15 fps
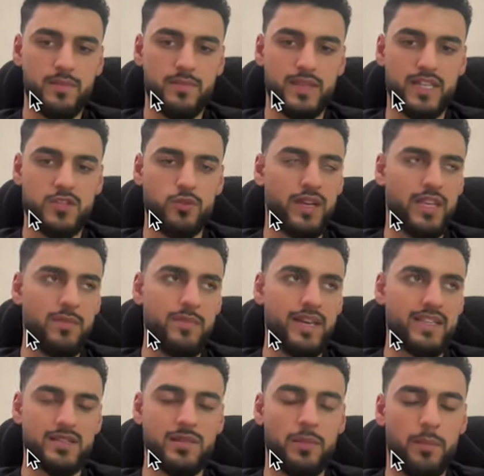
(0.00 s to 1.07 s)
That's why he
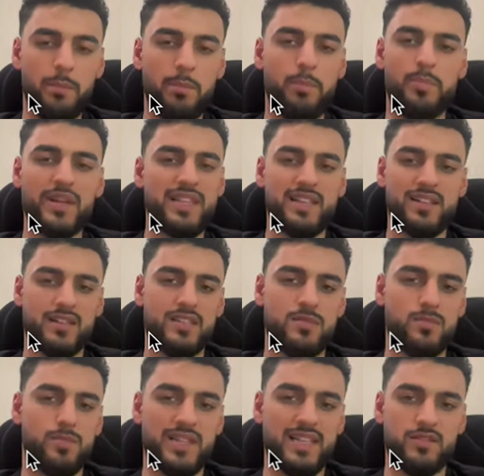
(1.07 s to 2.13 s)
makes
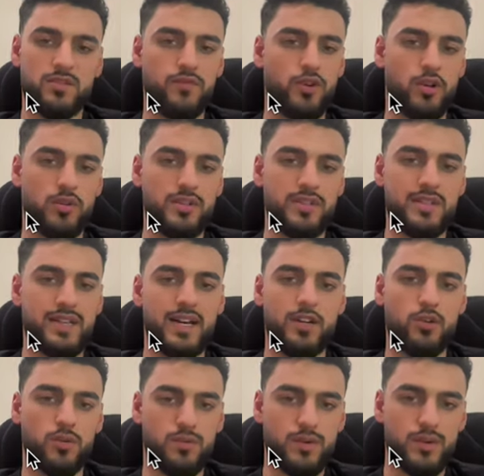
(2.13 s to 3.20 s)
billions of dollars and I
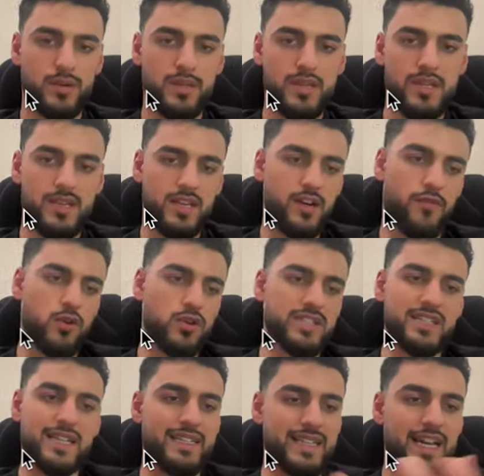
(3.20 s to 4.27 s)
don't. Yeah, of course
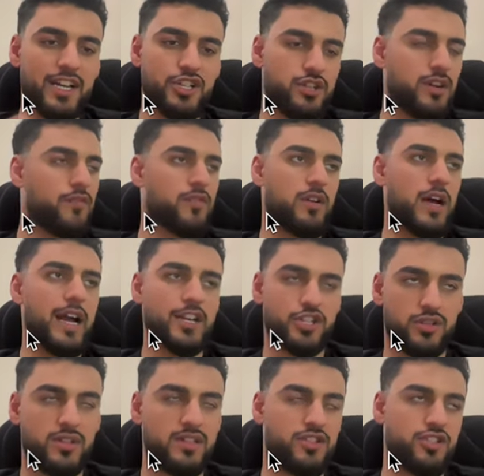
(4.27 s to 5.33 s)
he takes action
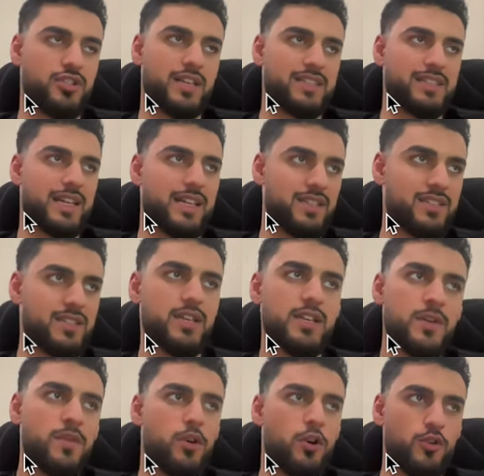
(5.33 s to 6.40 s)
and things like this
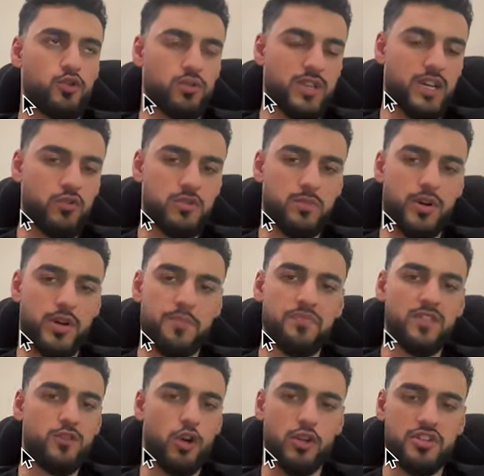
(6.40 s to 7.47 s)
also counts,
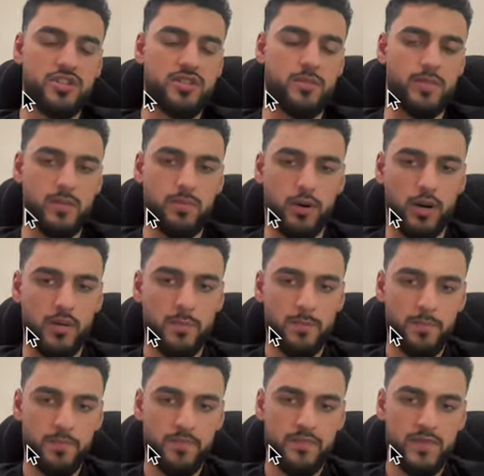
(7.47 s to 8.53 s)
but knowledge is a big part,
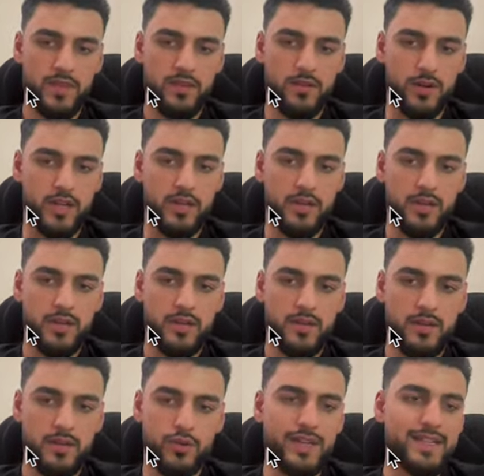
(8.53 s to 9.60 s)
right?
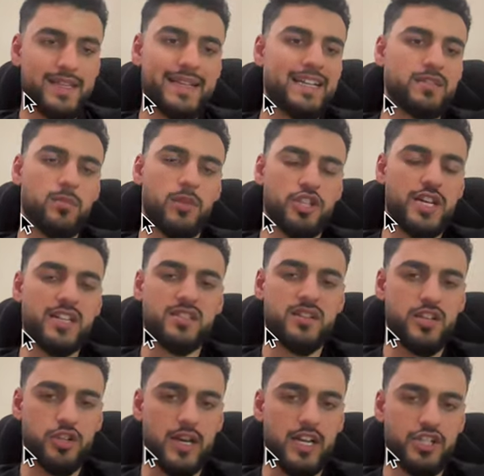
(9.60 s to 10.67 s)
You can take as much
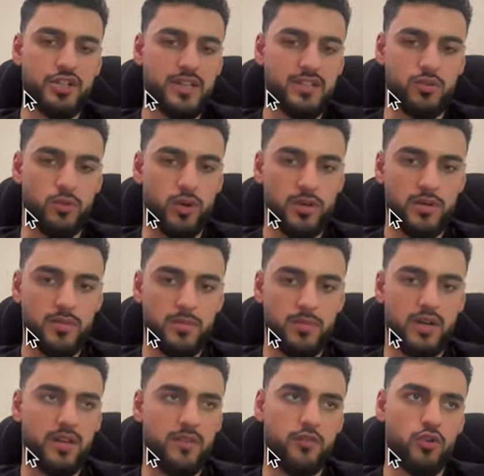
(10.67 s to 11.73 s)
action as you want,
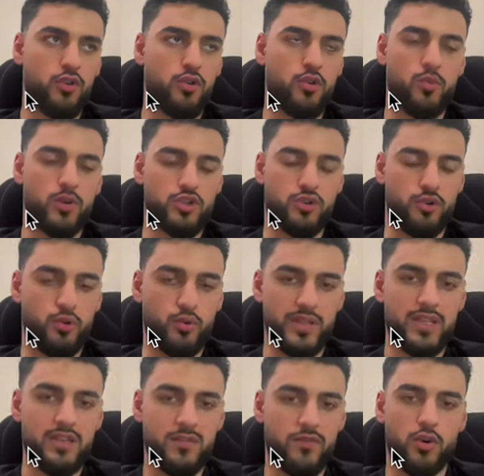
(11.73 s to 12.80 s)
but if you don't know what you're
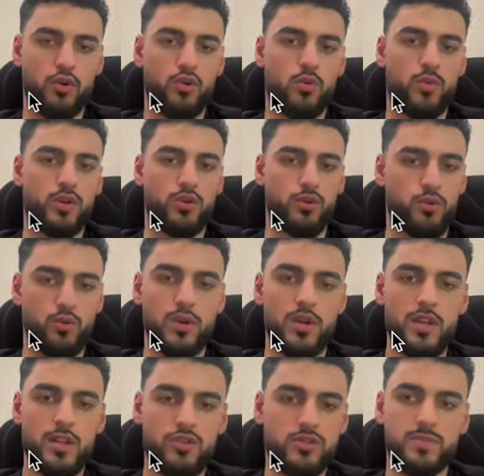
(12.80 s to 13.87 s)
doing, if you don't know what to do,
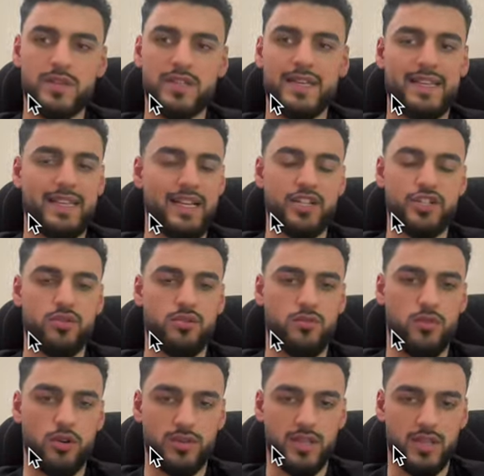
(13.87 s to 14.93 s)
just be taking action on the
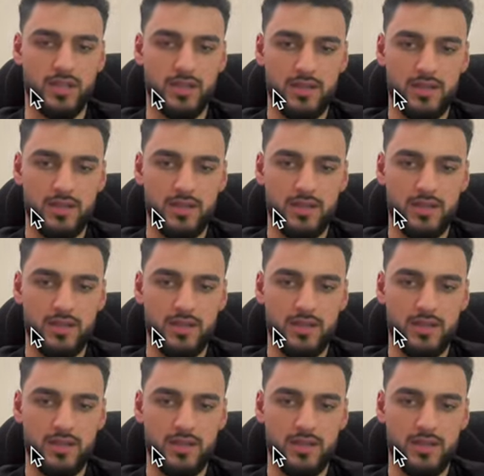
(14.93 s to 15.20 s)
wrong thing.